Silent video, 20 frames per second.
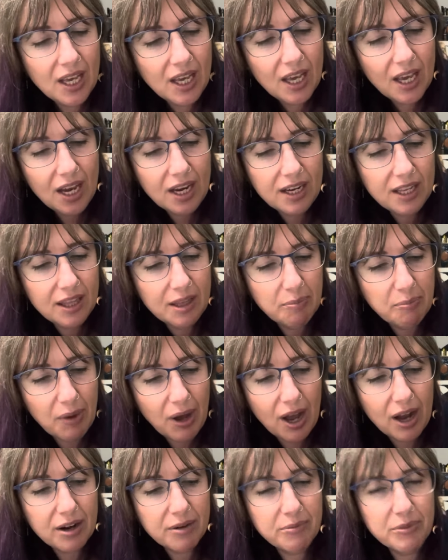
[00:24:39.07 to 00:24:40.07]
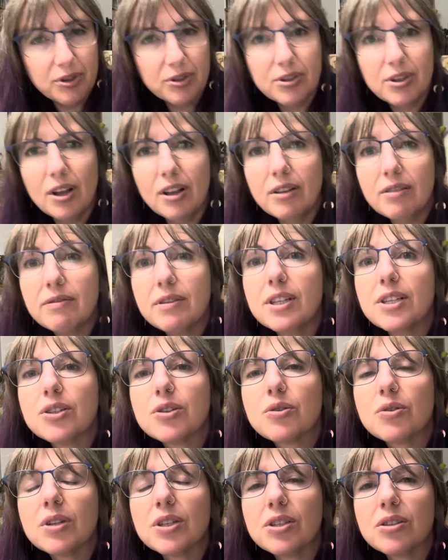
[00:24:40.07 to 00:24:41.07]
and in the bottom there's all of these
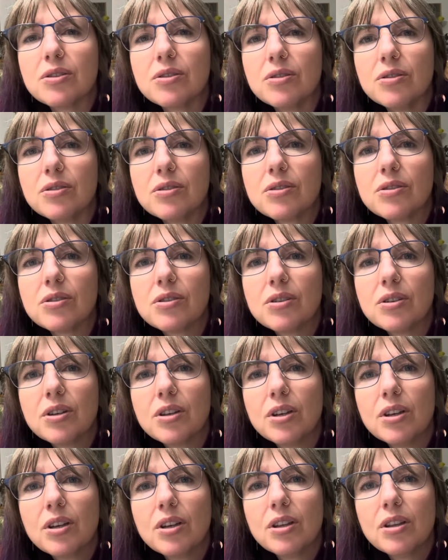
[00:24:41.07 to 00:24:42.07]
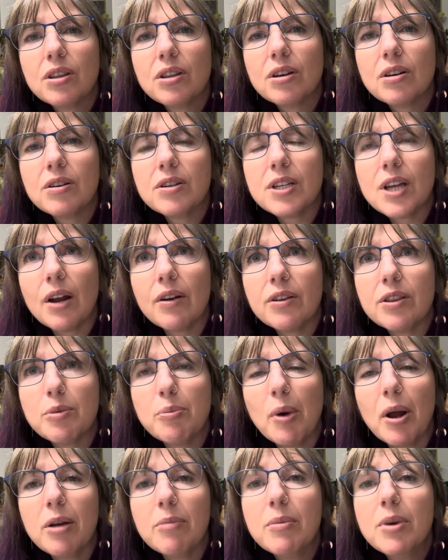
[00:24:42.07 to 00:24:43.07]
crystals that are down at the
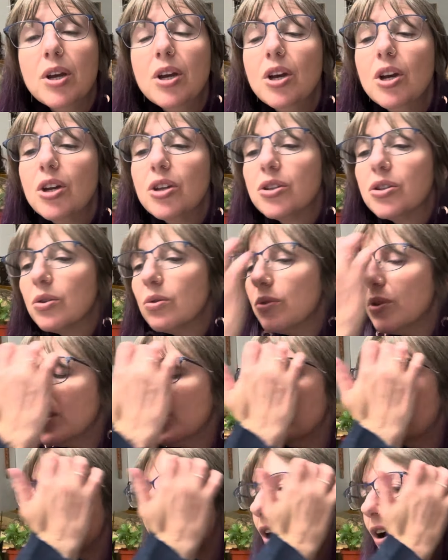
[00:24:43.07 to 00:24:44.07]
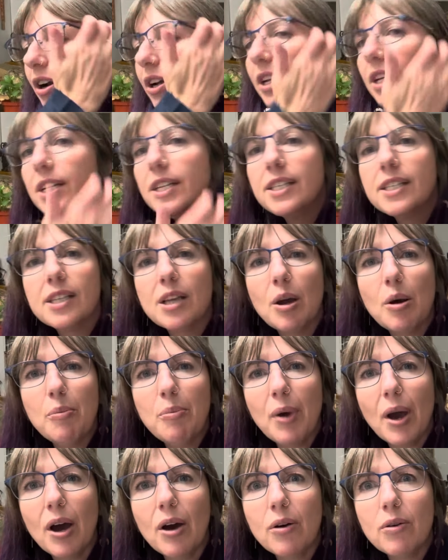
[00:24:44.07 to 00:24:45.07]
bottom. So this card is
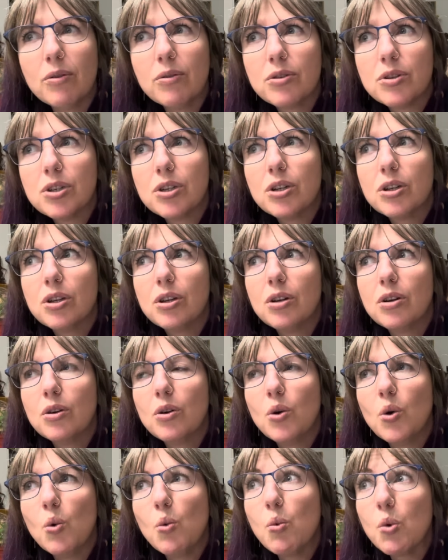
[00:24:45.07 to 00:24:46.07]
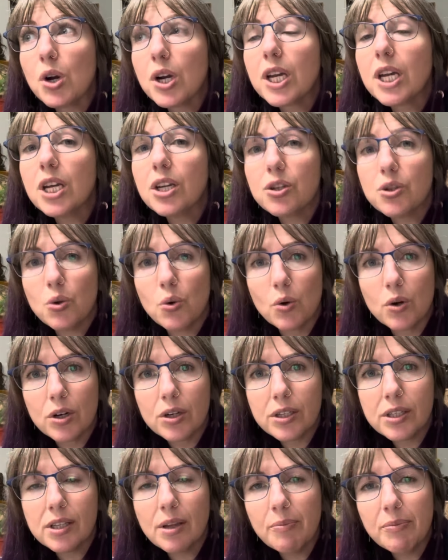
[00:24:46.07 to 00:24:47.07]
about working
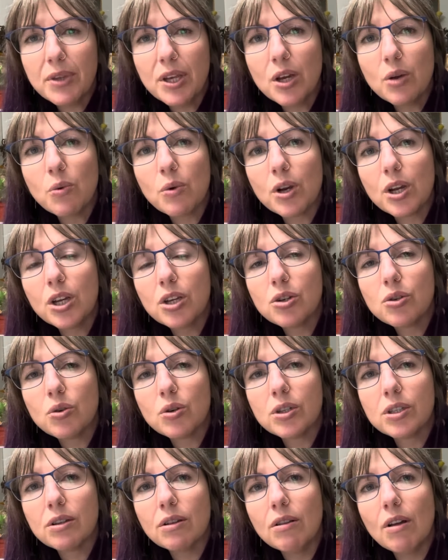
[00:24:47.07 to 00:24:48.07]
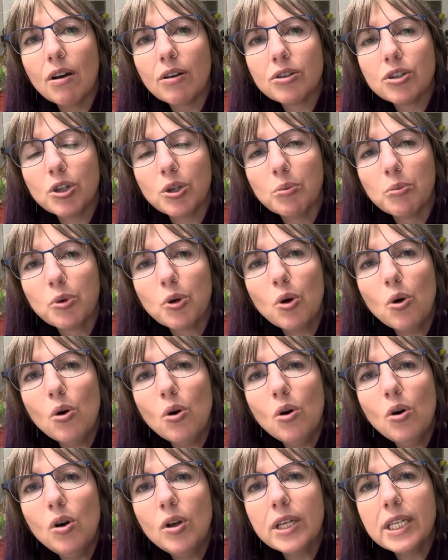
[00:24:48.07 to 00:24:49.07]
towards something, working towards a long-term
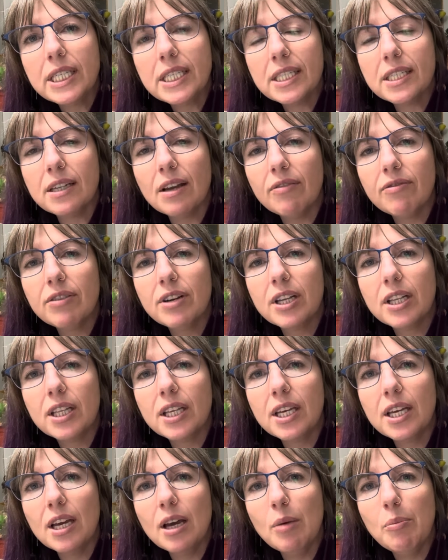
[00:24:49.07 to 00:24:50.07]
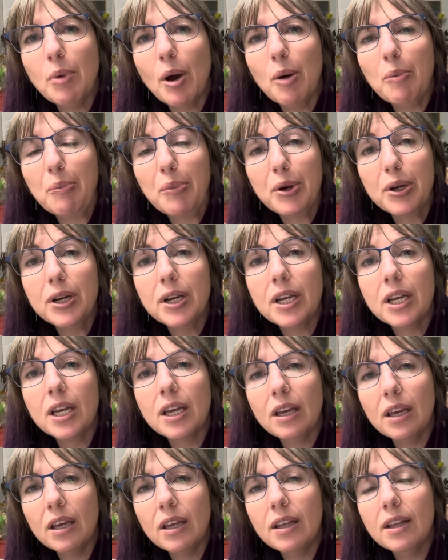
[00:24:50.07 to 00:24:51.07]
goal. It's definitely about putting
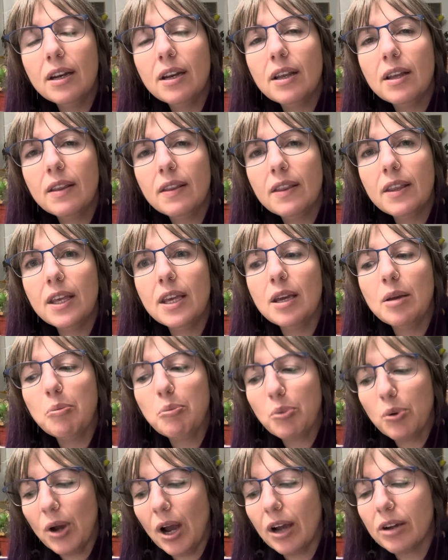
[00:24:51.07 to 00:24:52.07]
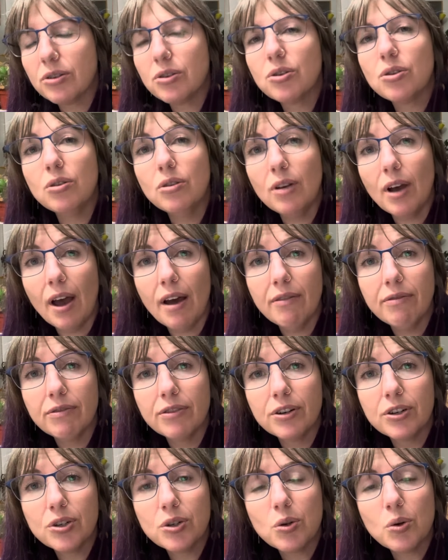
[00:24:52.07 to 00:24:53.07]
in the practical
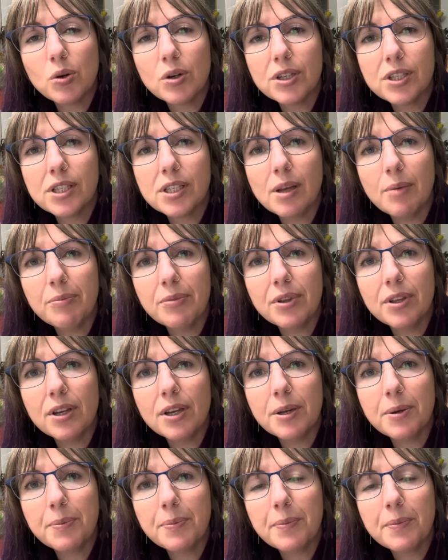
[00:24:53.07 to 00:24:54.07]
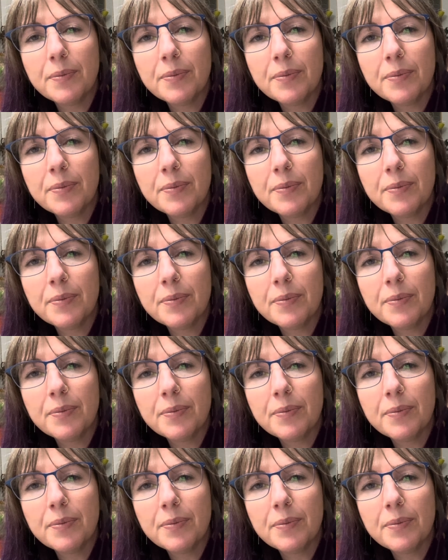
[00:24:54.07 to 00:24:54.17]
effort towards something.